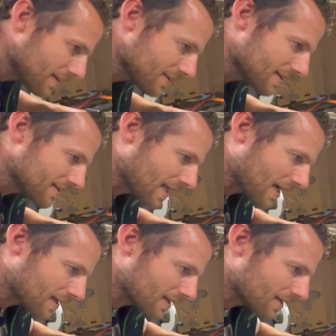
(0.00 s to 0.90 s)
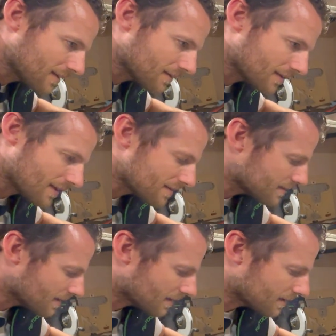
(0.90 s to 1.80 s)
is exactly the
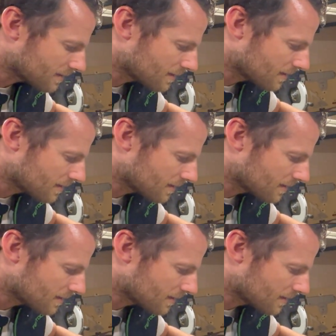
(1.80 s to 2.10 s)
inside